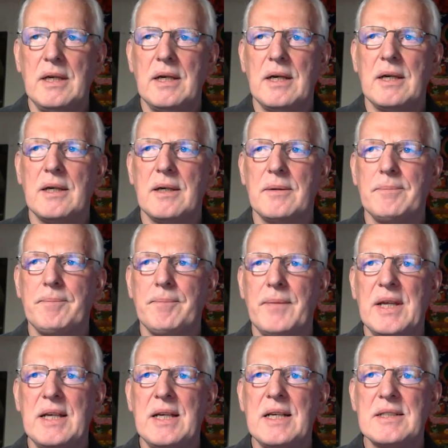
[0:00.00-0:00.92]
Um,
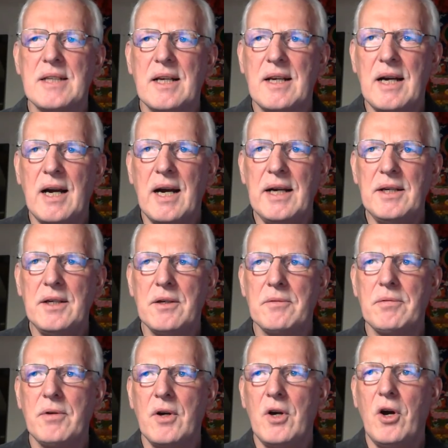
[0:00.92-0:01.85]
it's a kind
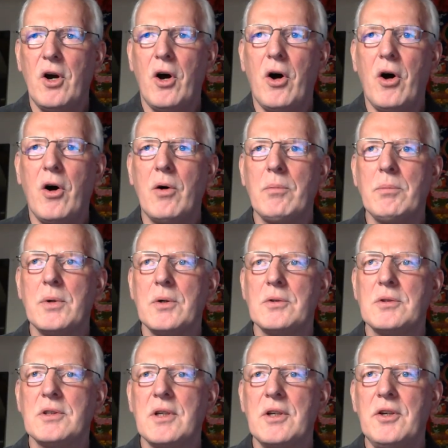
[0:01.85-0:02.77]
of
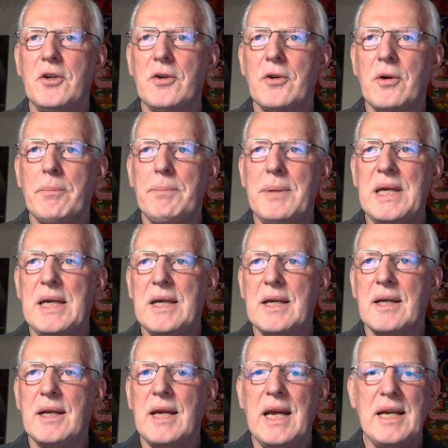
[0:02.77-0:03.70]
almost a
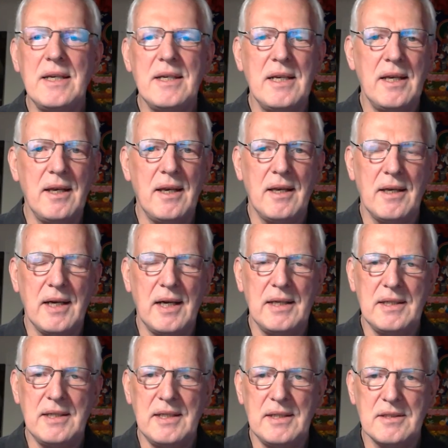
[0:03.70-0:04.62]
European 18th,
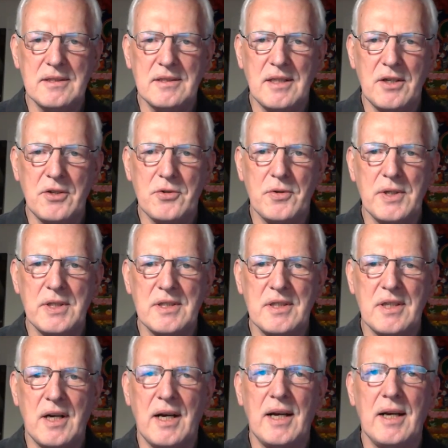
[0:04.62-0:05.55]
19th century
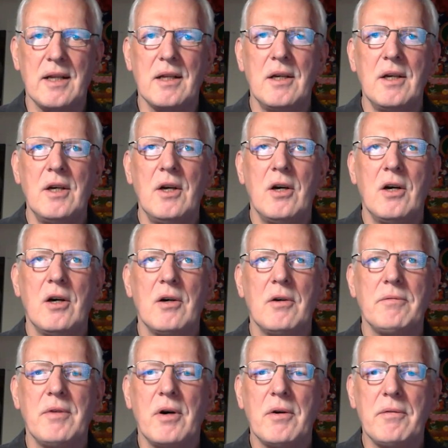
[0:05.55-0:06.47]
style
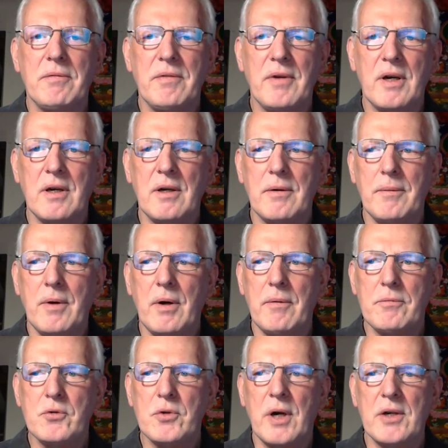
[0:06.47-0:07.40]
of, of, uh,
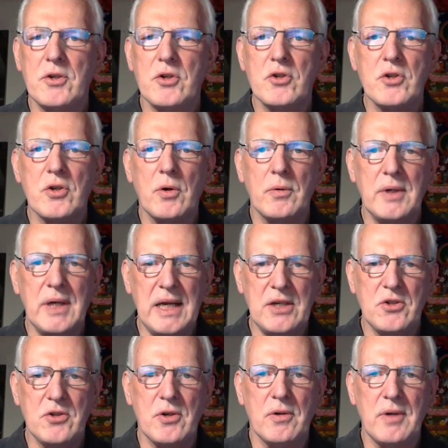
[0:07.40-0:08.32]
of trying to show
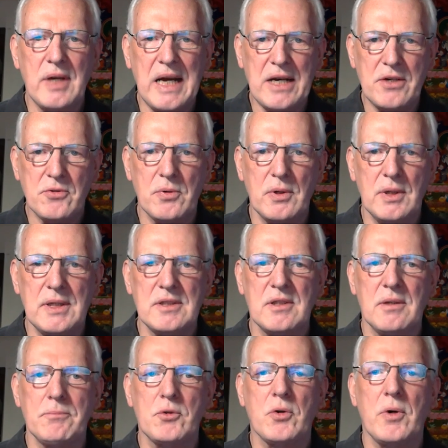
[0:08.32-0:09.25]
nature,
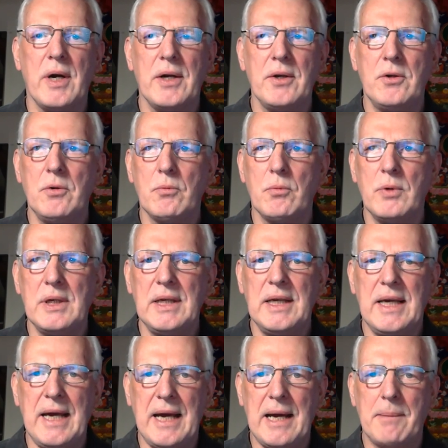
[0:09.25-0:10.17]
naturalism, trying to really
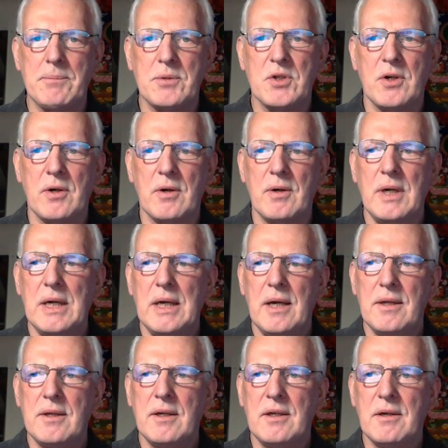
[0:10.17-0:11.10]
capture
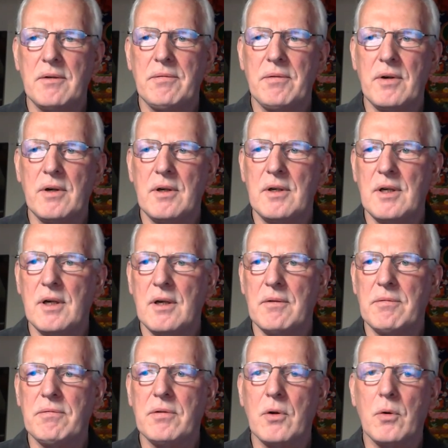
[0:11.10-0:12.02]
the different uh,
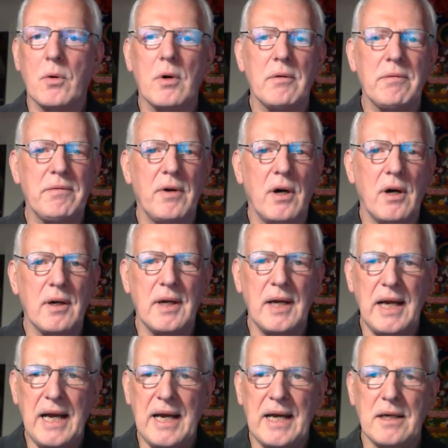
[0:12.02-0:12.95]
flora,
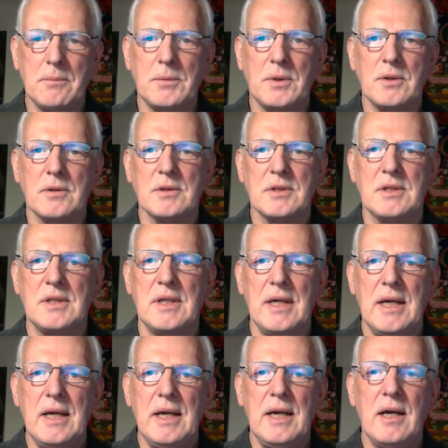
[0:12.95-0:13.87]
fauna, animals,
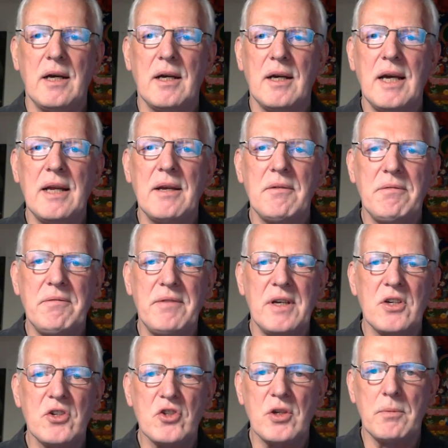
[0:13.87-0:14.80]
uh, and
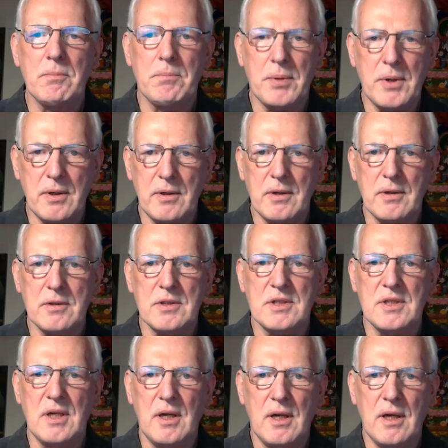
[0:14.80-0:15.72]
fish and
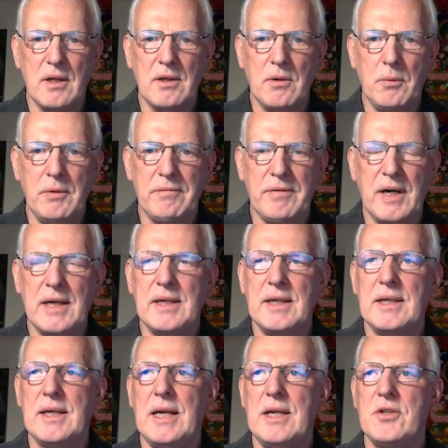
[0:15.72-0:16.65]
birds uh, that we find
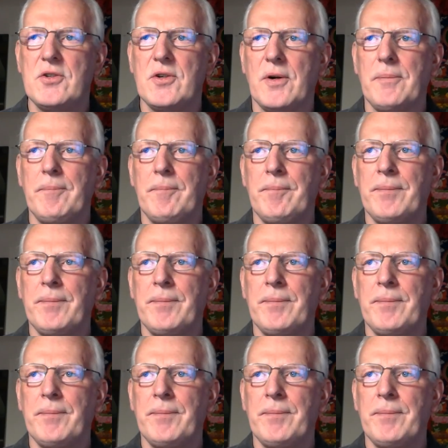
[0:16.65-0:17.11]
in nature.